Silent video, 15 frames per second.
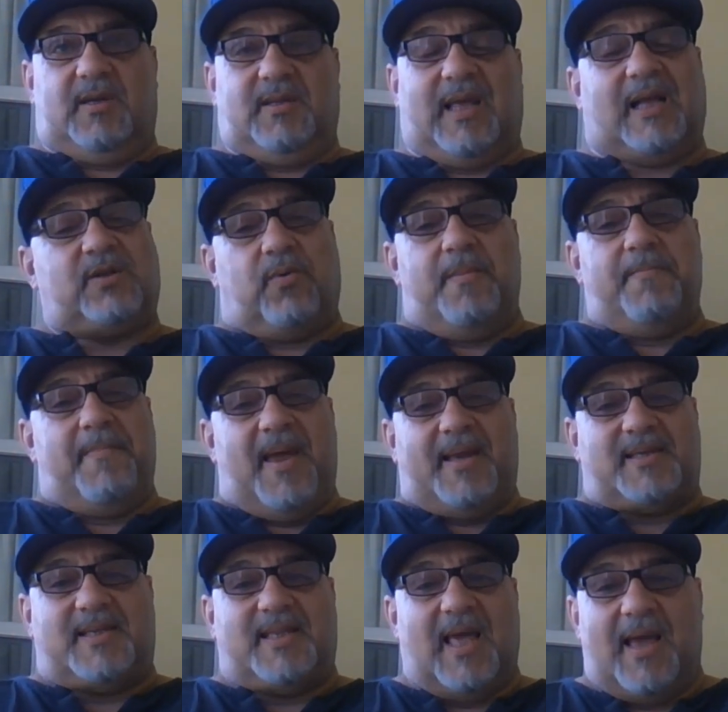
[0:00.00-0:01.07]
That's what
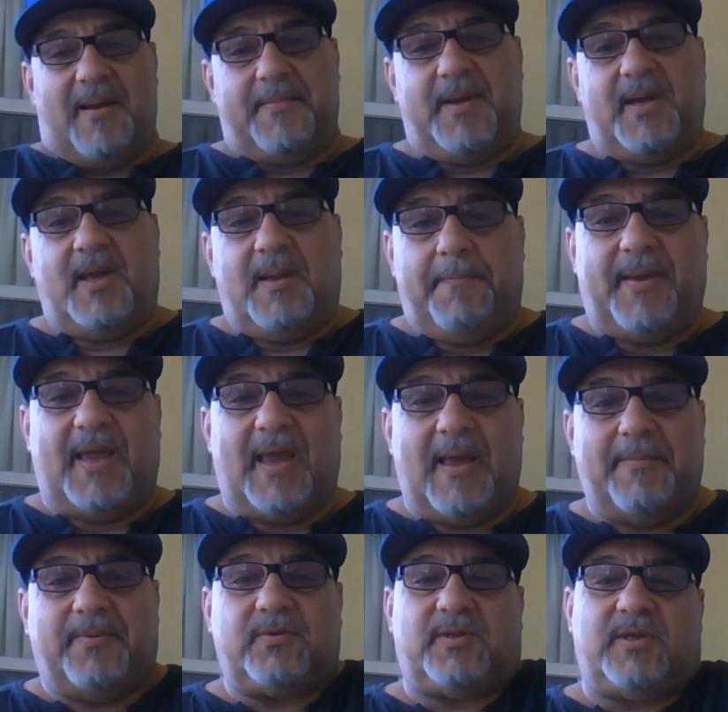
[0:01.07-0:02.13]
makes them be
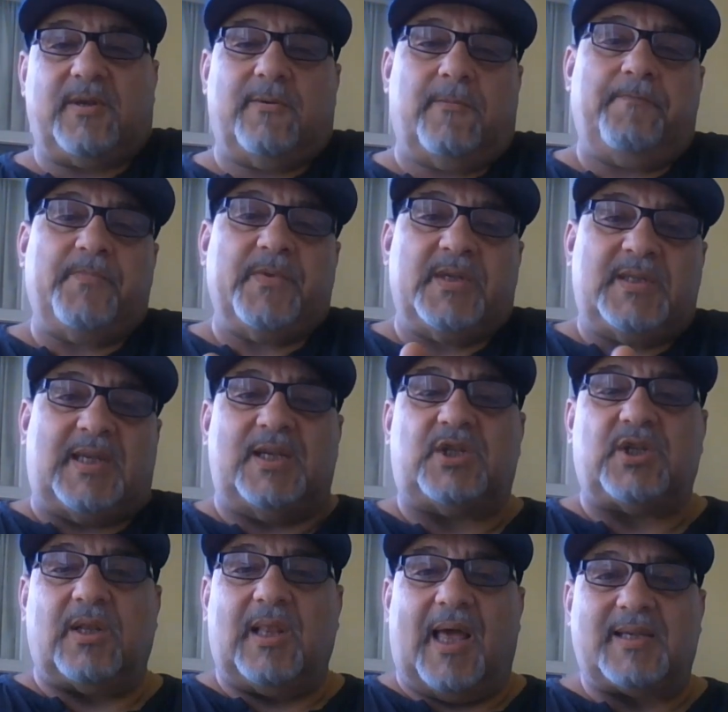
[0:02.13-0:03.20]
able to teach
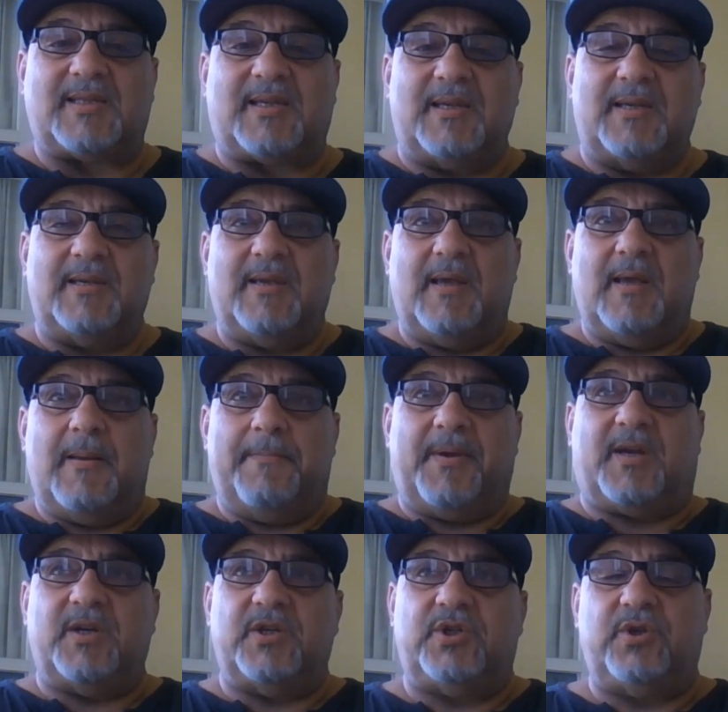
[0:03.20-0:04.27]
a lesson
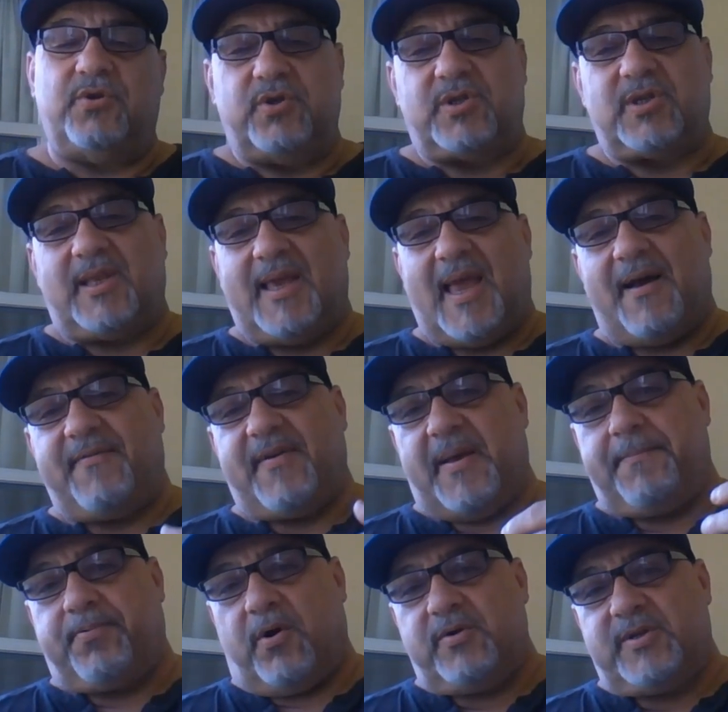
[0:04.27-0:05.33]
because you usually have a
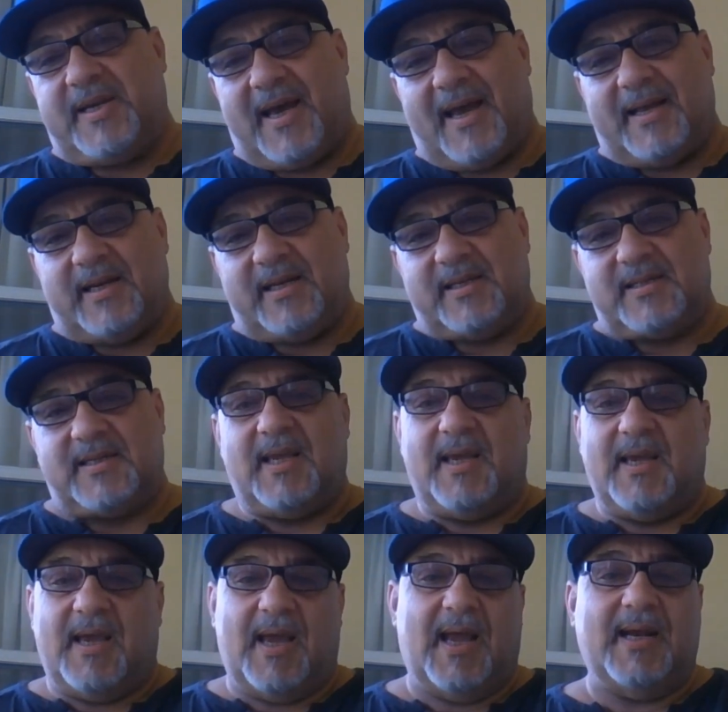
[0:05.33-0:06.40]
protagonist
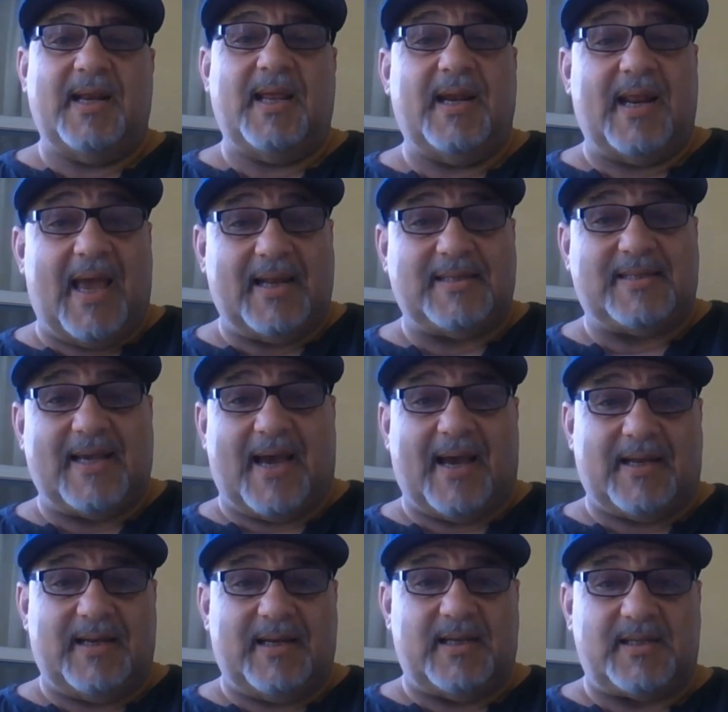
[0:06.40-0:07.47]
and an
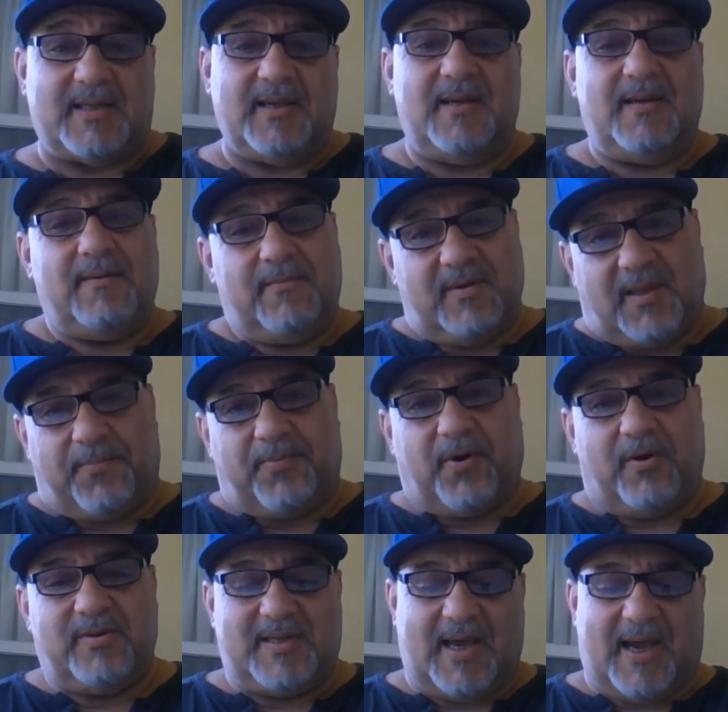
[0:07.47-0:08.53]
antagonist, with the
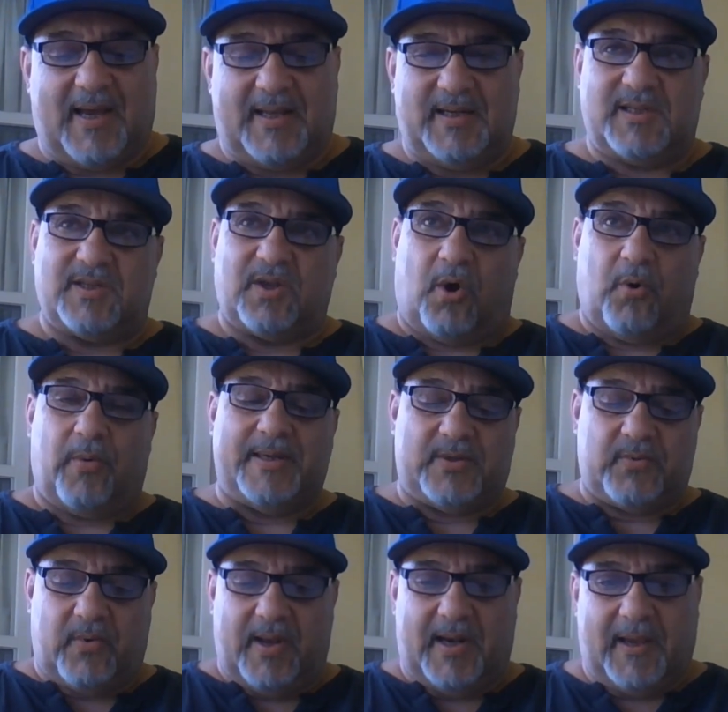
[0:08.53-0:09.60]
protagonist always
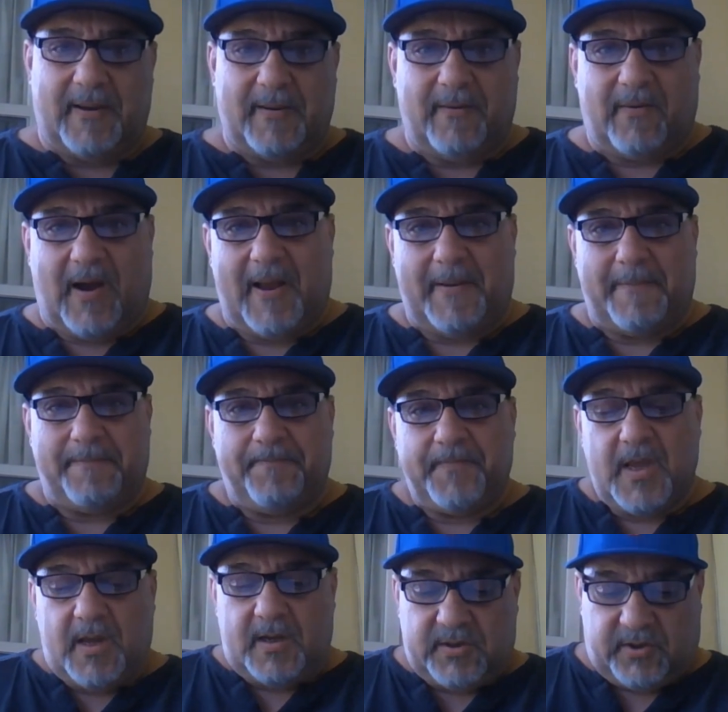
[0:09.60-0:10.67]
winning, right?
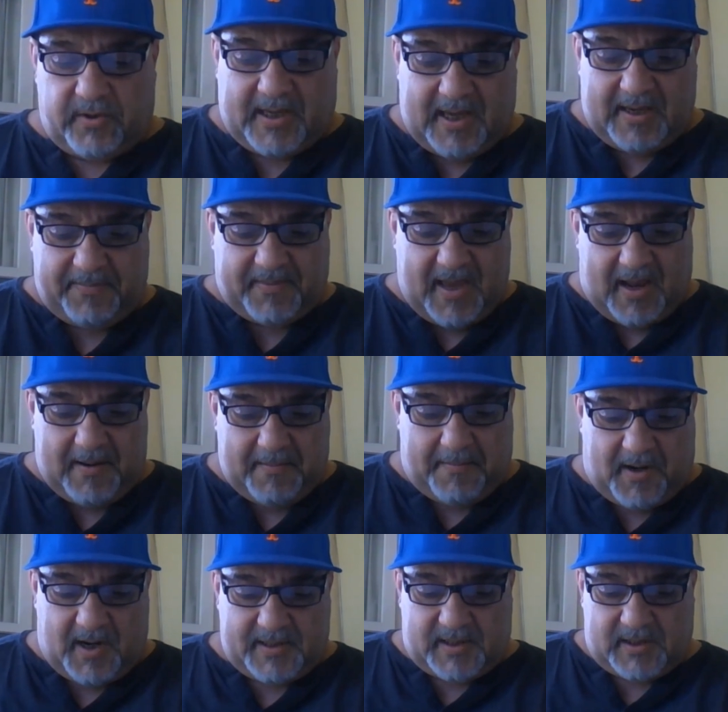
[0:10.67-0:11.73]
So keep that in
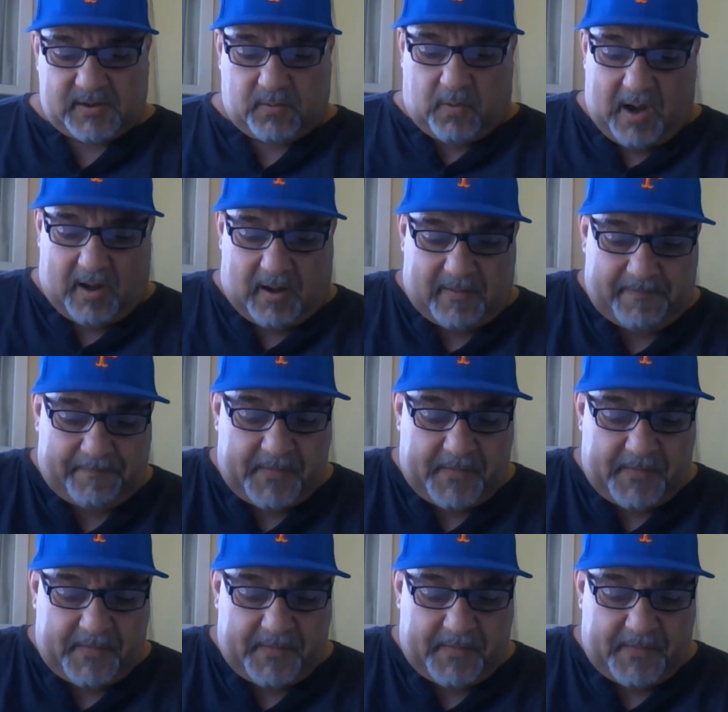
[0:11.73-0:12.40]
mind as well.